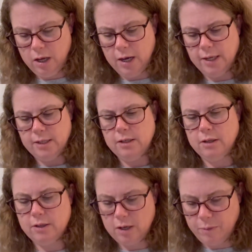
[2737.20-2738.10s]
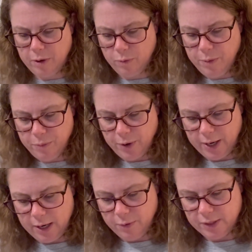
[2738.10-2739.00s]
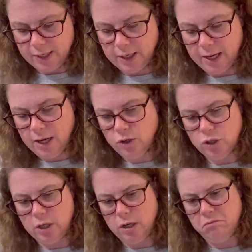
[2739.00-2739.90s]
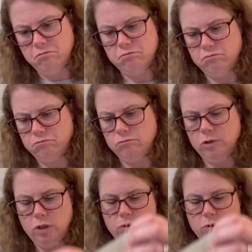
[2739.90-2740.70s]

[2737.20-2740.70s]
I saw my WIP parade and I was like, actually, you